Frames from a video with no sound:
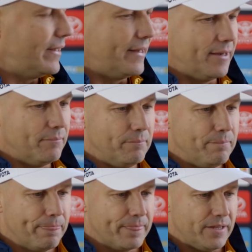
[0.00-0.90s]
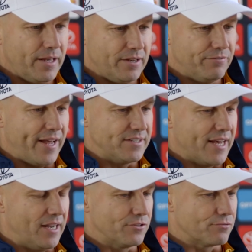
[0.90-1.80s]
And if that
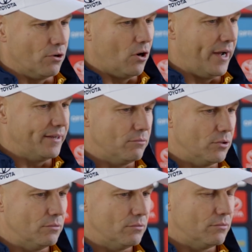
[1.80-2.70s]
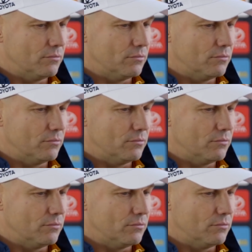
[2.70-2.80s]
talent's right, well,